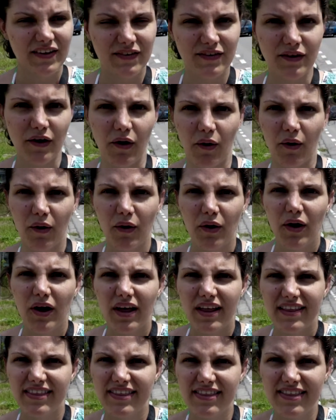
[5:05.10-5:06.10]
So,
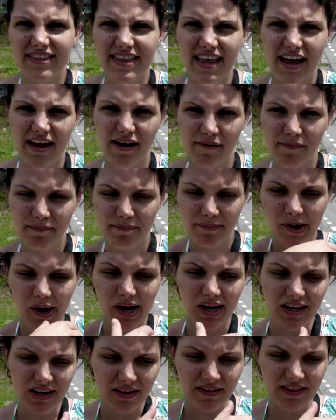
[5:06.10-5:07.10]
the
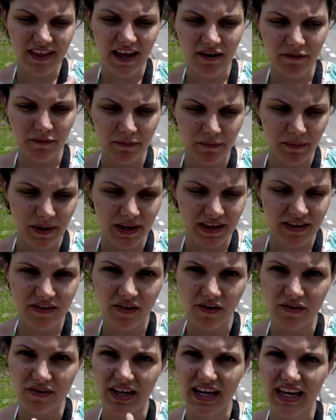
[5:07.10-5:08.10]
part that we
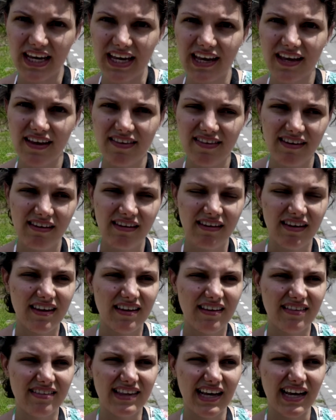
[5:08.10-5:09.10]
don't eat,
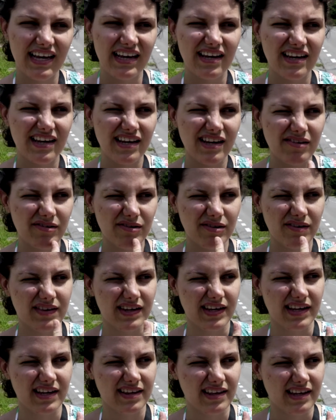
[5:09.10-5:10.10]
they use
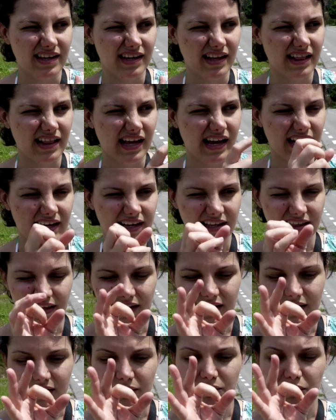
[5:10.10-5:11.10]
it, like
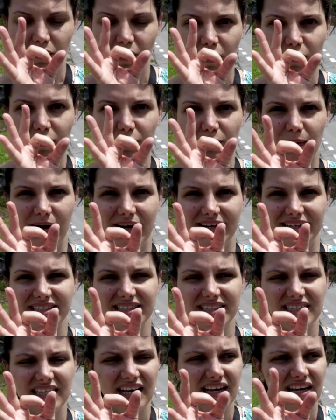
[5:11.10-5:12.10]
the small
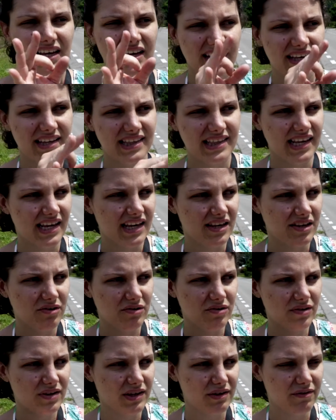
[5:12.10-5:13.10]
ones, they
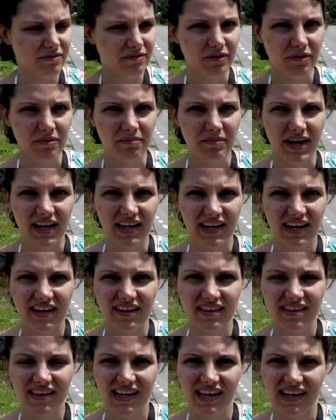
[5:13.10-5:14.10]
use it for
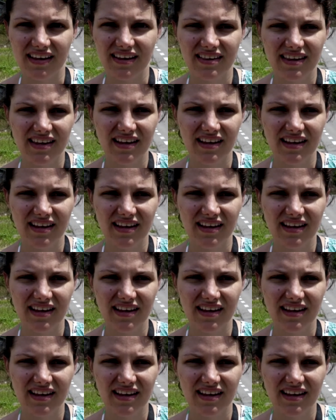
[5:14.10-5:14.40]
making this.